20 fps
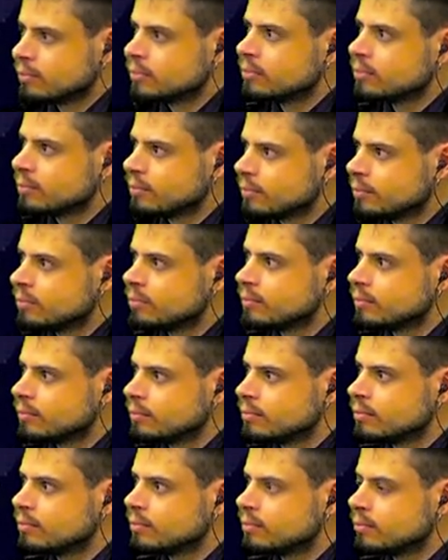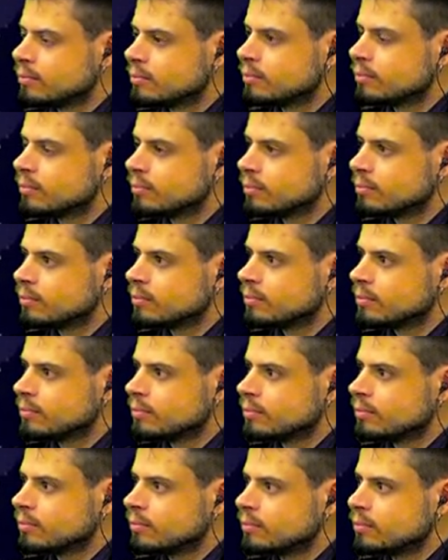
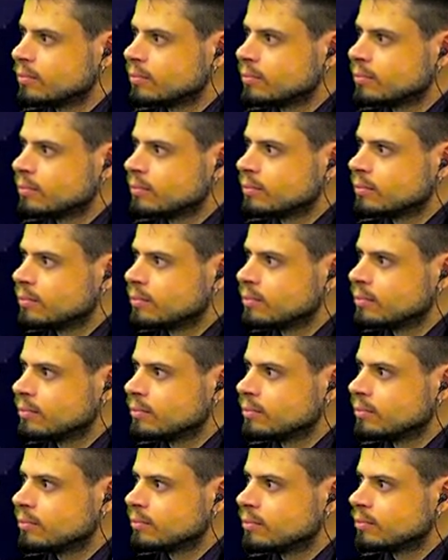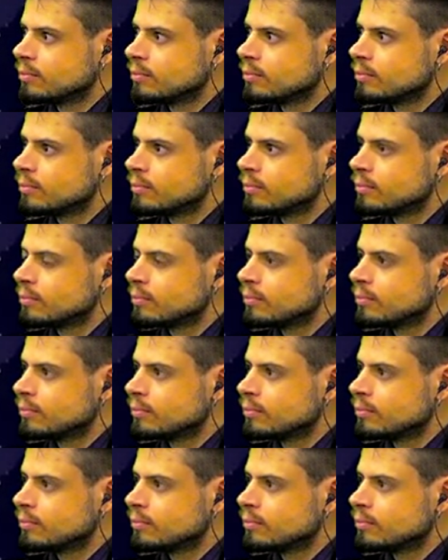No words are spoken by the person on screen.